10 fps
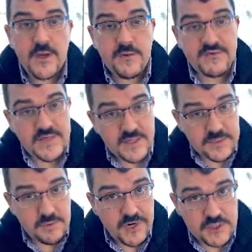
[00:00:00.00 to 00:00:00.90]
We've seen
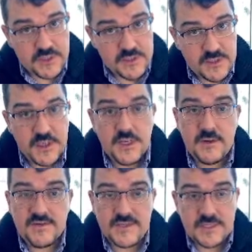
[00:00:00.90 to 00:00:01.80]
expressions,
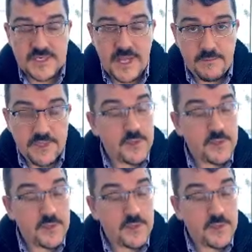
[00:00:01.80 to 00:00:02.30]
we've seen statements.